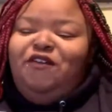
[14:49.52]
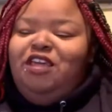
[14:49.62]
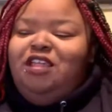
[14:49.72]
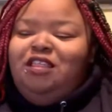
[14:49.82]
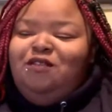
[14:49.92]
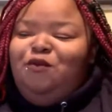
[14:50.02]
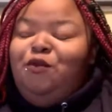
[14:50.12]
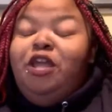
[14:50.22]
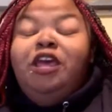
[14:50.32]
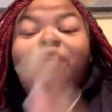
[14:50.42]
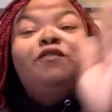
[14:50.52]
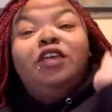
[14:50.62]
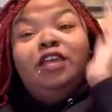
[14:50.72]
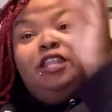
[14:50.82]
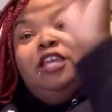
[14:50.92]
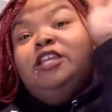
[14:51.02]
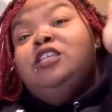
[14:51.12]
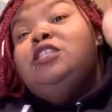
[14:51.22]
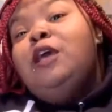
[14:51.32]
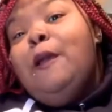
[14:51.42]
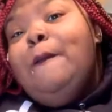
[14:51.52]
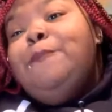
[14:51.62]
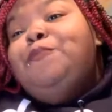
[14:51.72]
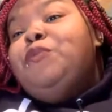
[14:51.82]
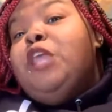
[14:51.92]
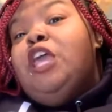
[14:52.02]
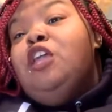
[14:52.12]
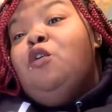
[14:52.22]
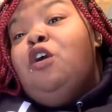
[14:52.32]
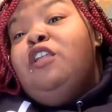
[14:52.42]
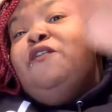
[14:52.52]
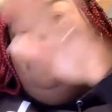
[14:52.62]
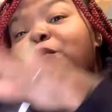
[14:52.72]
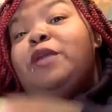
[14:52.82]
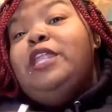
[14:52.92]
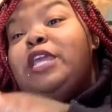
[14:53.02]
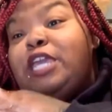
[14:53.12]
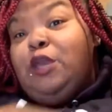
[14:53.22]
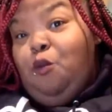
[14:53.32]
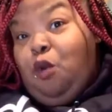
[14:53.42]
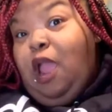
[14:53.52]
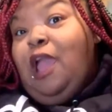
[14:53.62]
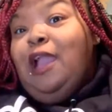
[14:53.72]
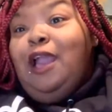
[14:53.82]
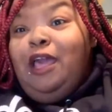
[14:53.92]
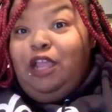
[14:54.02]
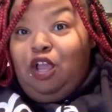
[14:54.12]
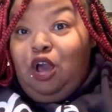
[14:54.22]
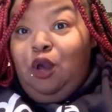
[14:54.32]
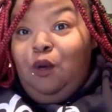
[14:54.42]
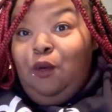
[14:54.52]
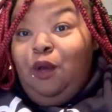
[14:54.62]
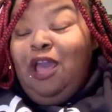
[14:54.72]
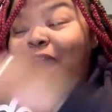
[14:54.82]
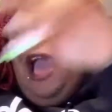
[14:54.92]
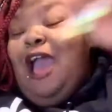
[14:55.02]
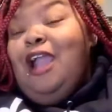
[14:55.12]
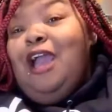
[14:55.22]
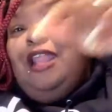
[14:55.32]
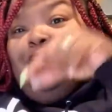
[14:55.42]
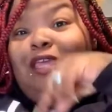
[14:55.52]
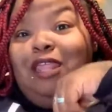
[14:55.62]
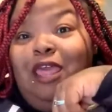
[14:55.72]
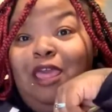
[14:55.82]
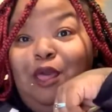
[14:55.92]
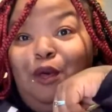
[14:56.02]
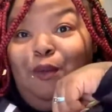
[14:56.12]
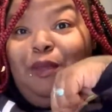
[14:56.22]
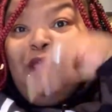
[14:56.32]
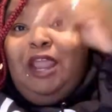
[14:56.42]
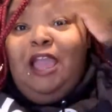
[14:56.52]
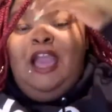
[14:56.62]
faith, whatever it is." In order for me to get where I gotta go, I gotta get help, and I